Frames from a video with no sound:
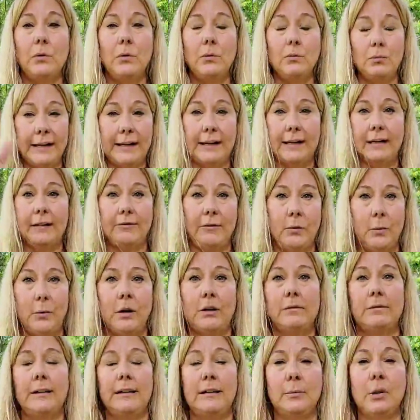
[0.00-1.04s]
read, if you want
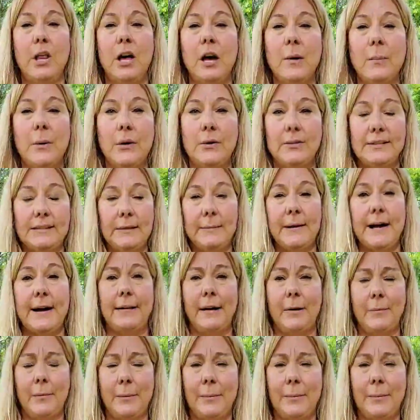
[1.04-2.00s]
to read the blog post about it.